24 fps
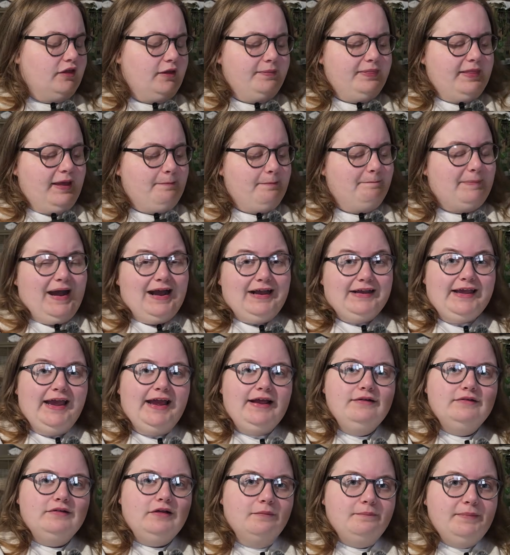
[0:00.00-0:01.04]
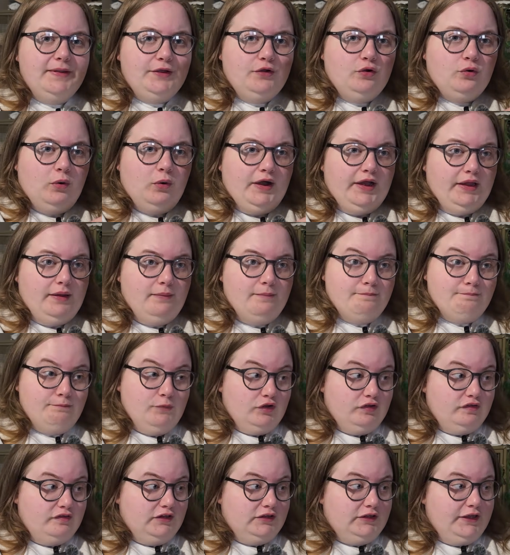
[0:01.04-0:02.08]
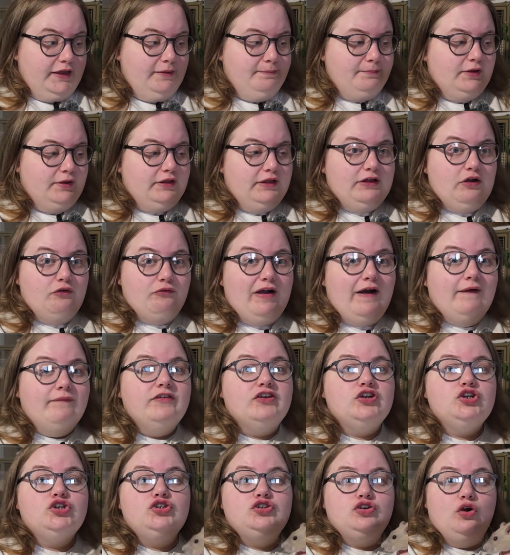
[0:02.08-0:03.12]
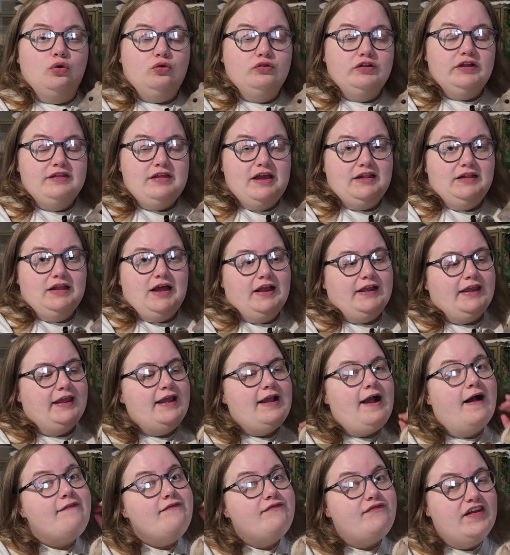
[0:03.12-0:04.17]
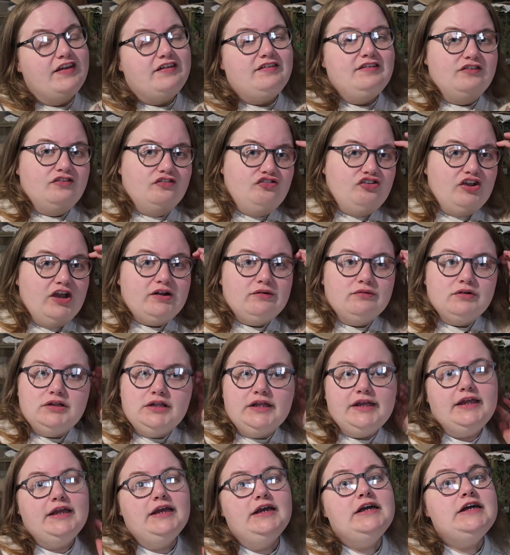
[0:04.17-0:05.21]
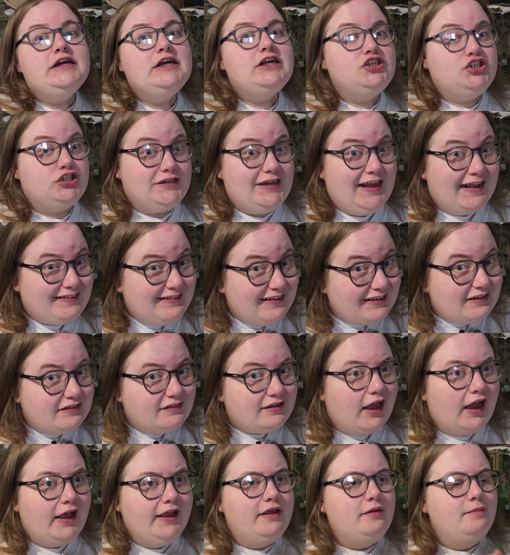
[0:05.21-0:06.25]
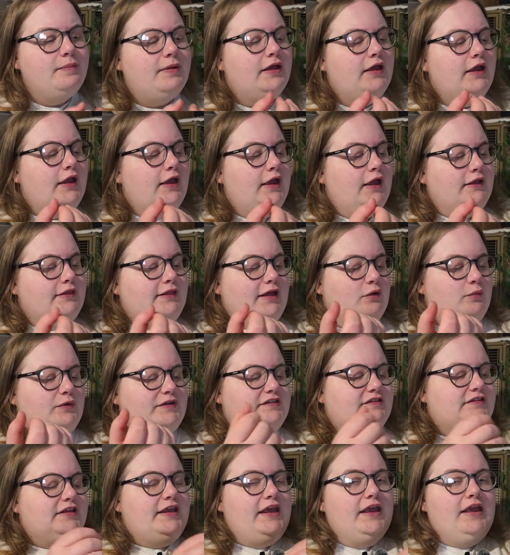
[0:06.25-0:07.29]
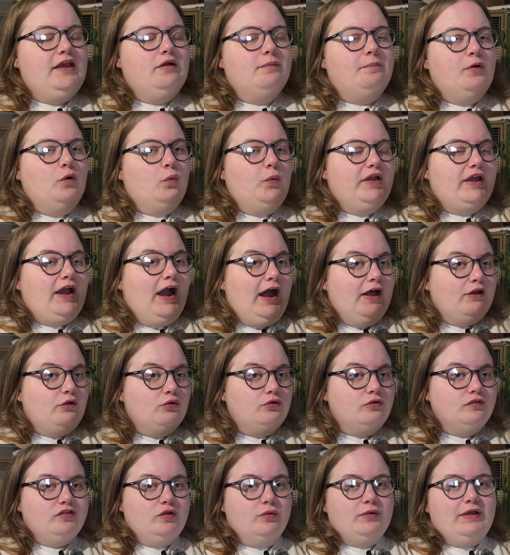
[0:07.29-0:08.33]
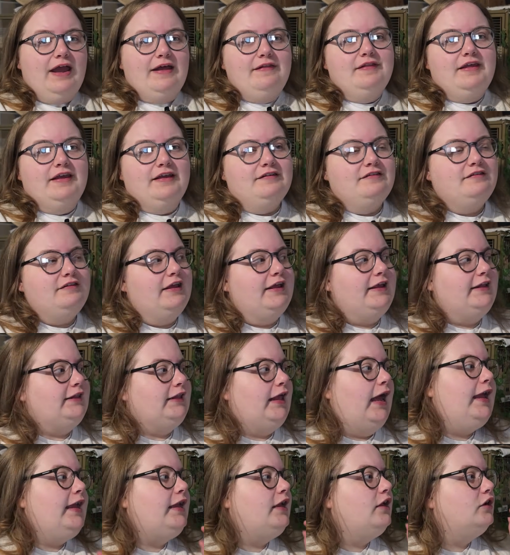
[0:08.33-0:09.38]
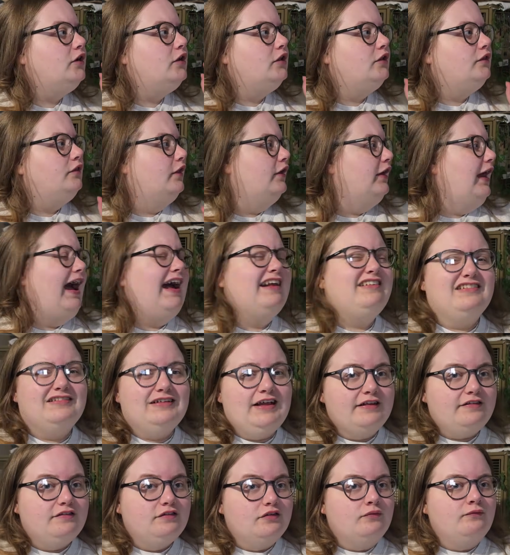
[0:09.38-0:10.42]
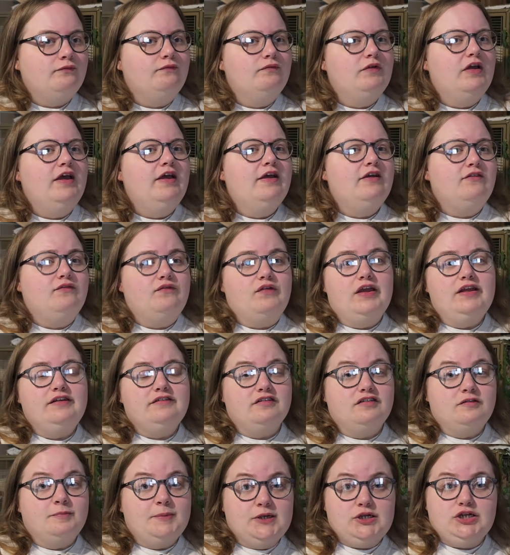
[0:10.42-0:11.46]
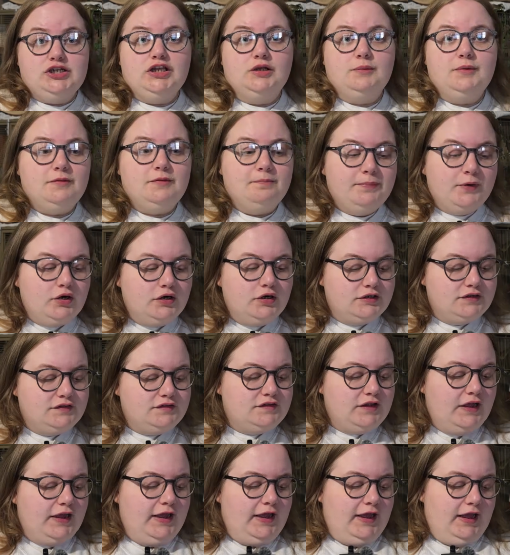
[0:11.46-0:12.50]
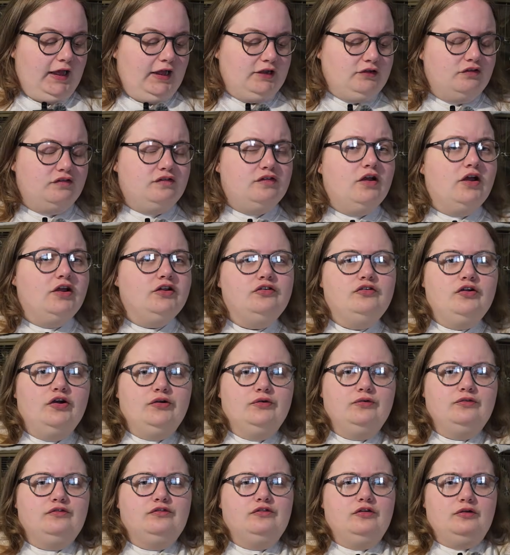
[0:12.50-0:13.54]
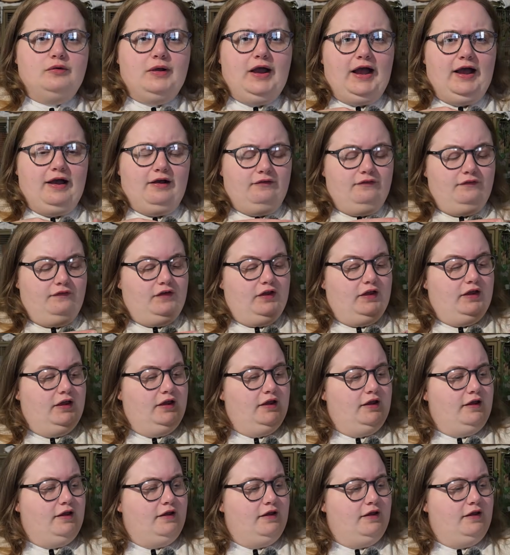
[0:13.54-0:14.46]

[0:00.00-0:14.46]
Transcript: that their back end can be quite muscly, but around the shoulder they're lacking. And this is generally genetic type that we're seeing, but we can also get this in like the adolescent phase, especially with bucks, and certain does do have